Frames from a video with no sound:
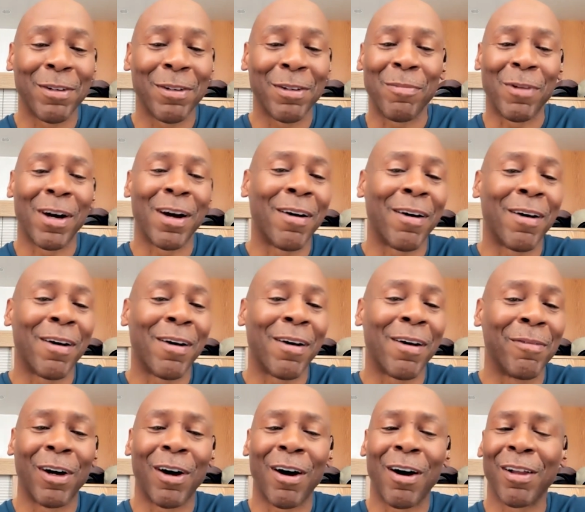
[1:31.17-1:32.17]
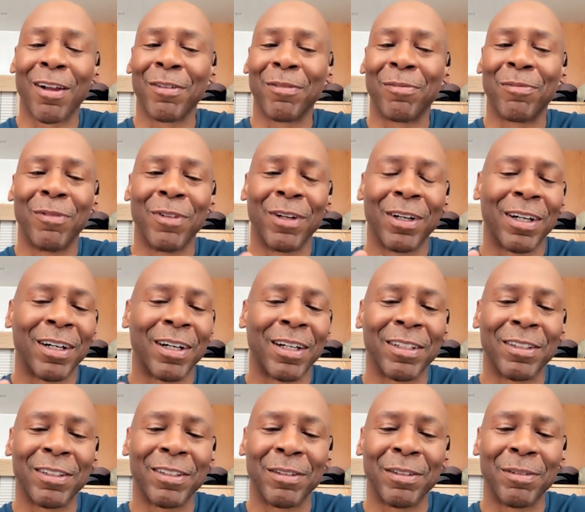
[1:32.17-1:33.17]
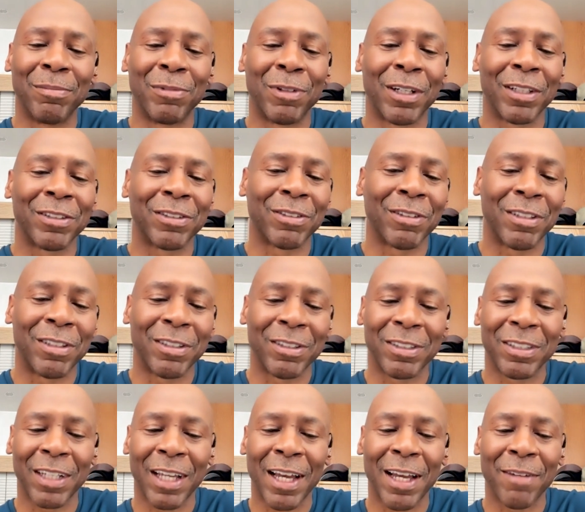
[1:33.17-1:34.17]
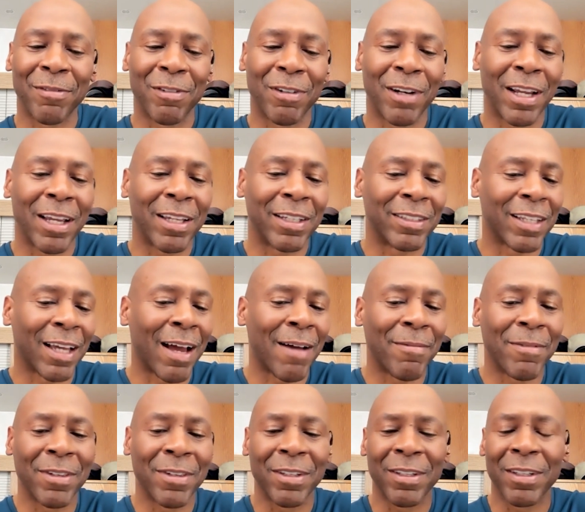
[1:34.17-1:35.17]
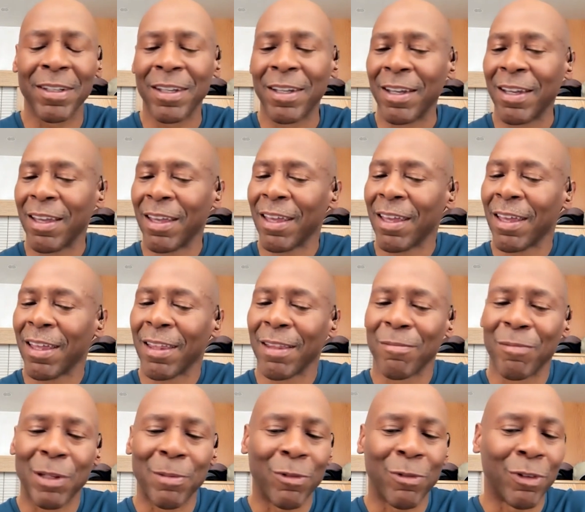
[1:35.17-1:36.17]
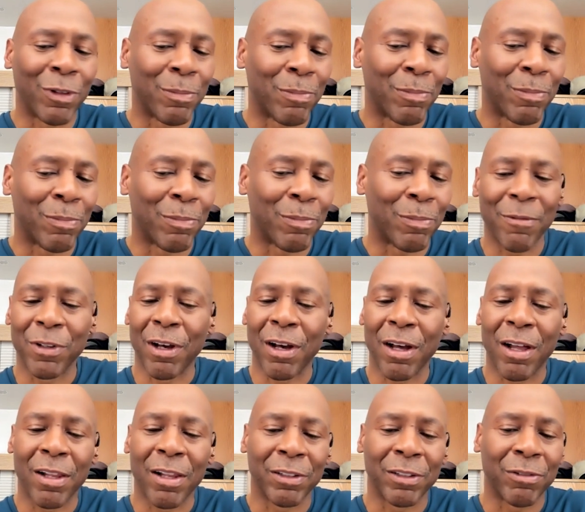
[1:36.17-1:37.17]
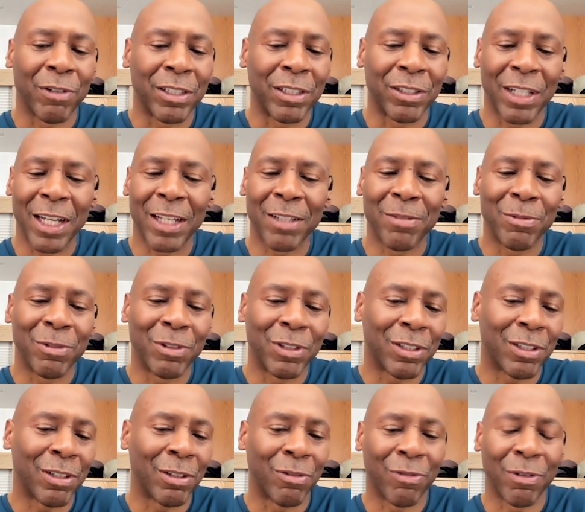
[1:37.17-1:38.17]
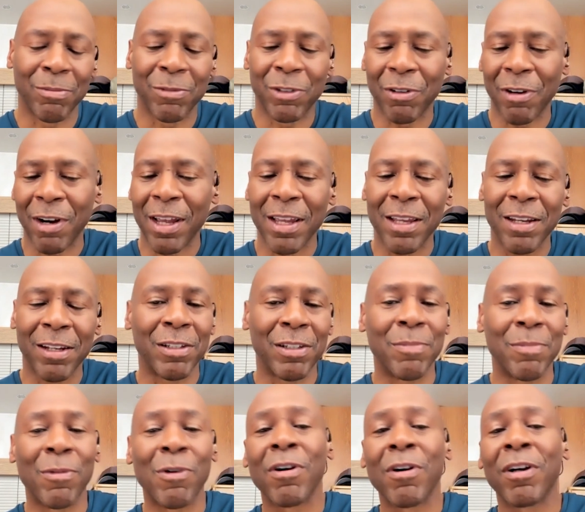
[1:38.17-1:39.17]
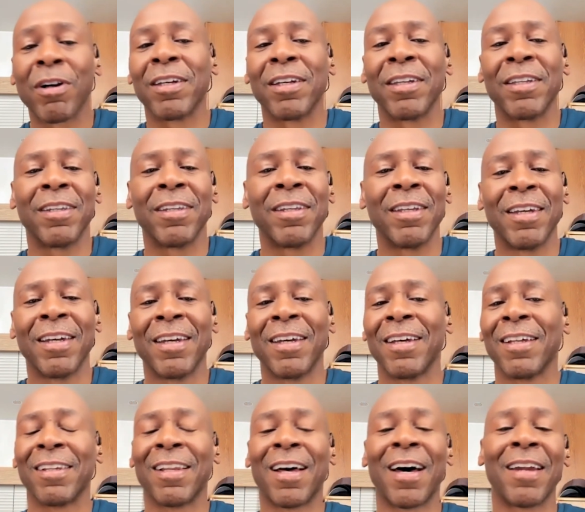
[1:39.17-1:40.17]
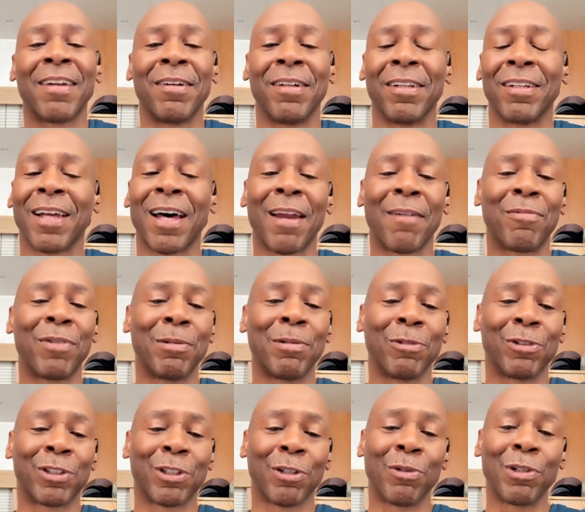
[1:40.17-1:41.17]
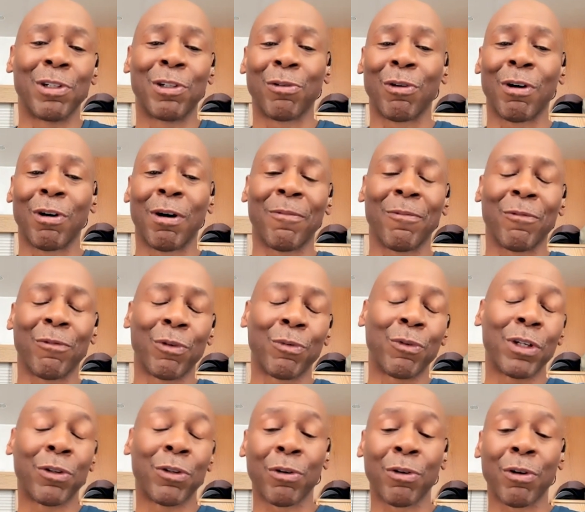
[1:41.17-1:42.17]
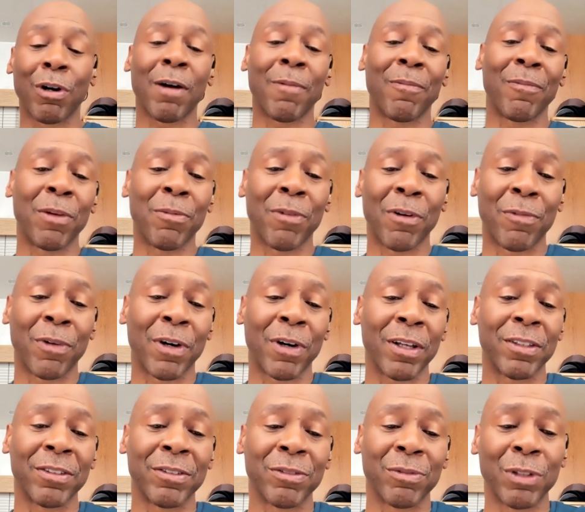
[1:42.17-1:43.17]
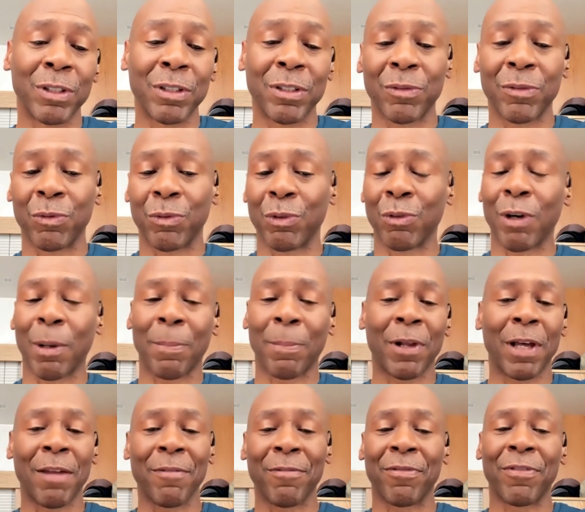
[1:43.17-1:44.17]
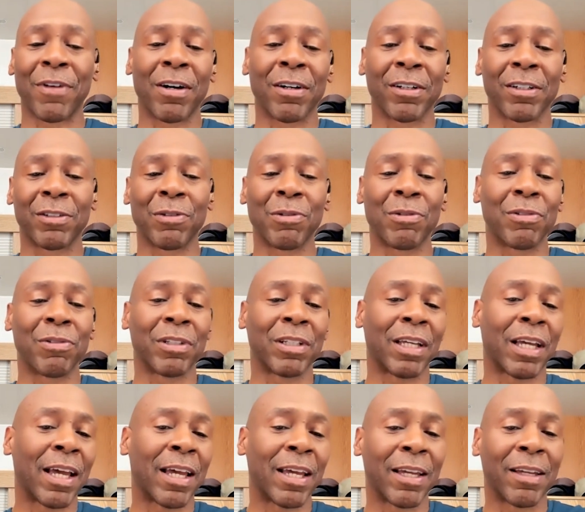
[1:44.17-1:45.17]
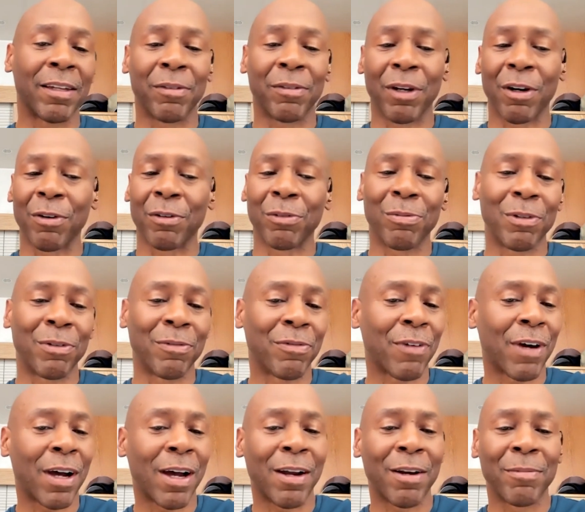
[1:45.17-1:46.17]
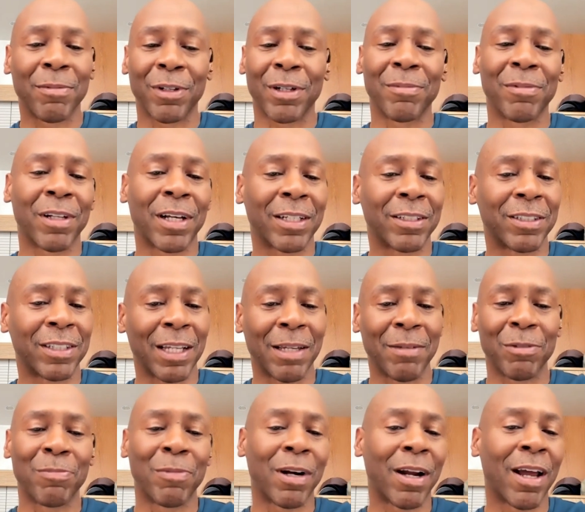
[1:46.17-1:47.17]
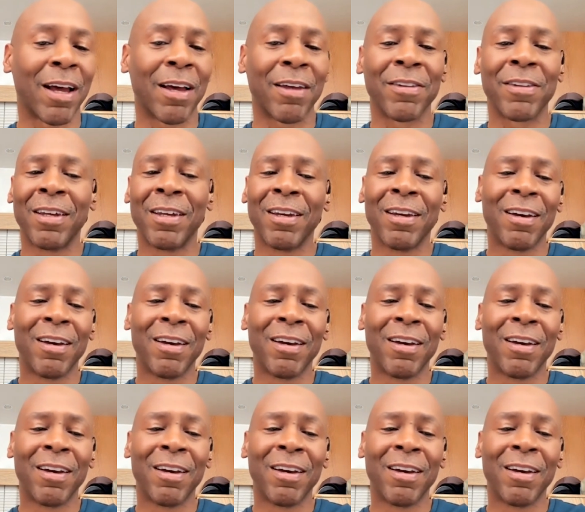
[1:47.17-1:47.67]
my mom, all of all her brothers on her side, Ray and Tommy, people that are playing with all great jazz musicians from Train, Lee Morgan, a lot of, lot of people. So we grew up, when we grew up, me and my brothers, we grew up playing funk, Kool and the Gang, Earth, Wind and Fire, blah, blah, James Brown,